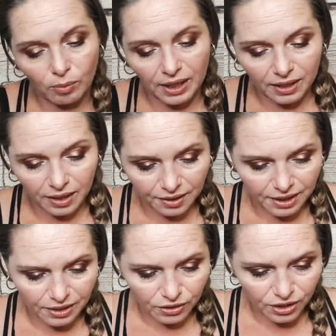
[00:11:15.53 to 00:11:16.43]
Oh my God,
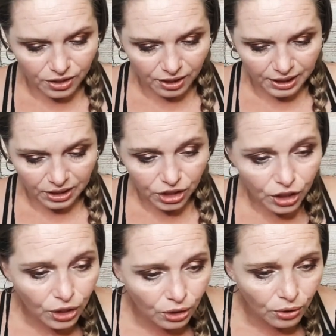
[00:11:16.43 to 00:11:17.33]
these are stunning
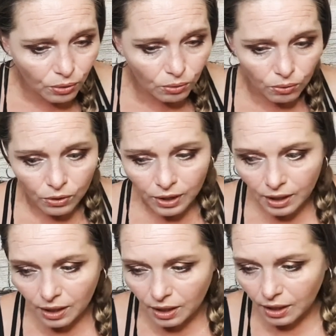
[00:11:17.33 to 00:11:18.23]
too.
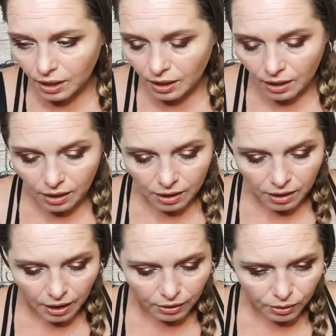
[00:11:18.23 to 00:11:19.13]

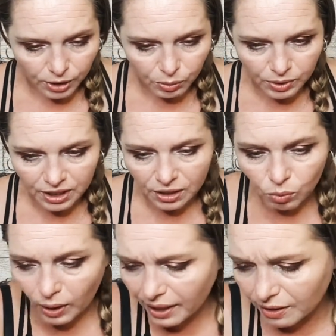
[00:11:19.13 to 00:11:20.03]
I don't know which ones I'm
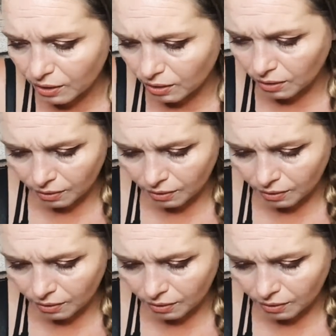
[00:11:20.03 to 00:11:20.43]
going to wear.